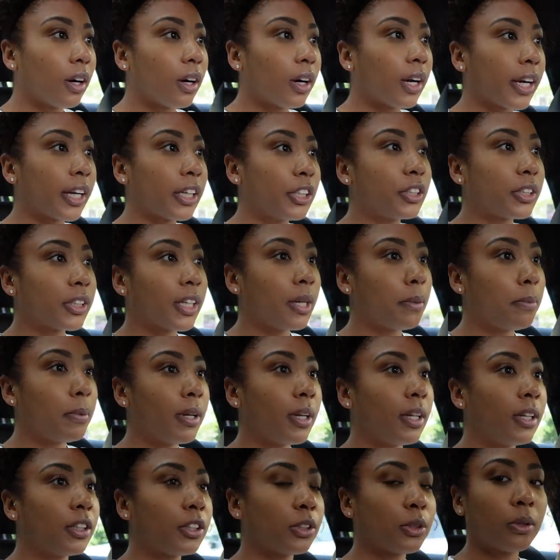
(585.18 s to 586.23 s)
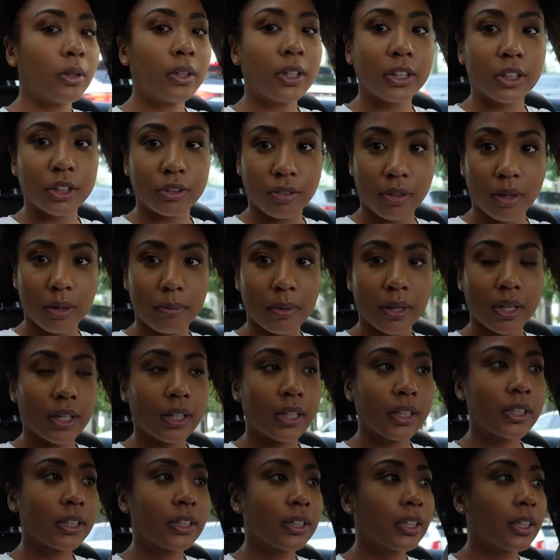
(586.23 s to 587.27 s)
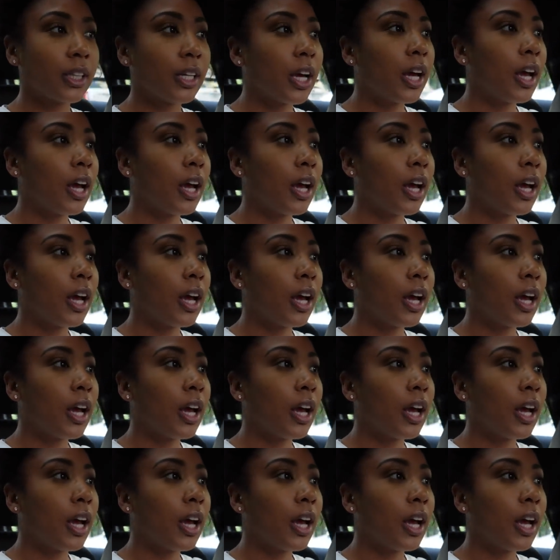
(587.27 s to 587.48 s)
I can just keep it in the storage for a minute.